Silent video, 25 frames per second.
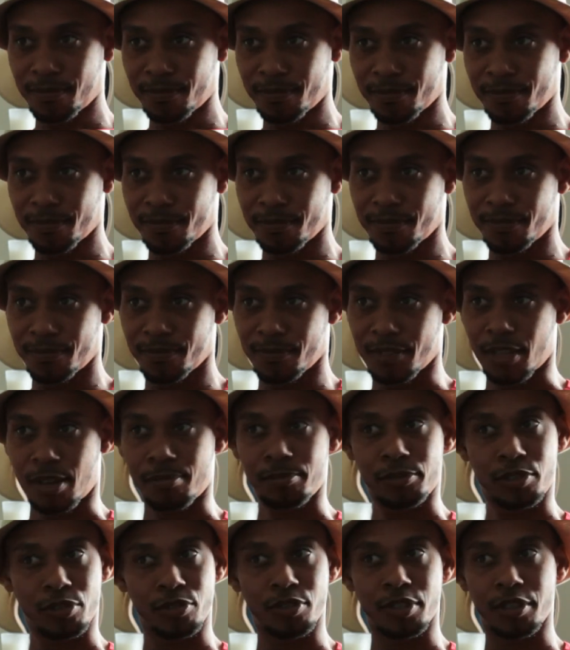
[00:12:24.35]
I'm doing it for
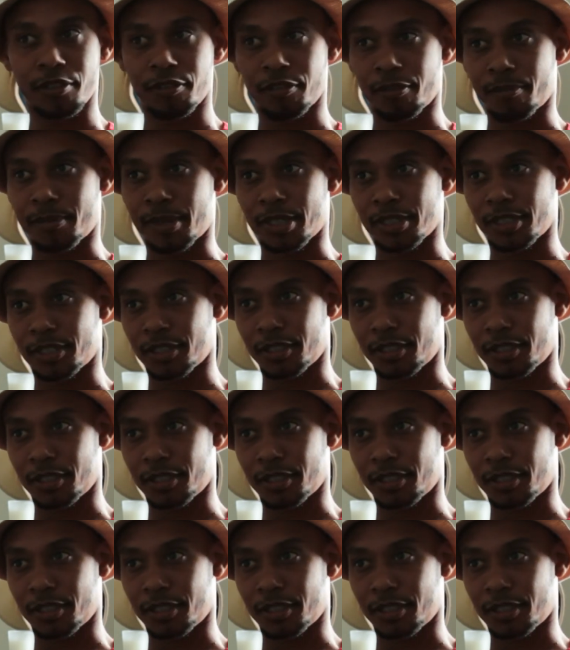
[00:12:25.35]
myself.